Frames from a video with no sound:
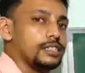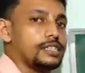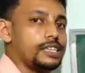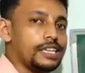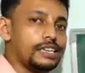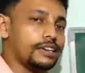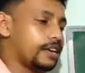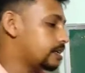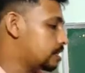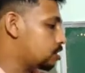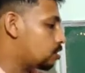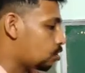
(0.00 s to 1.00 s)

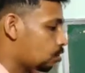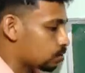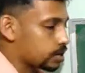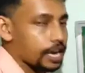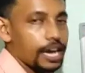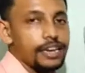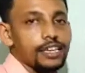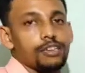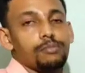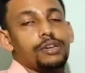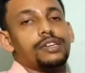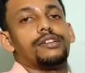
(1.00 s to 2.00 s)
decayed
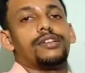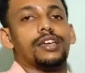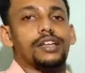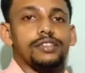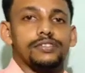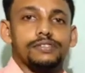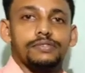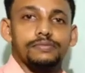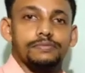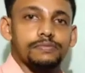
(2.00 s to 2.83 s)
organic materials.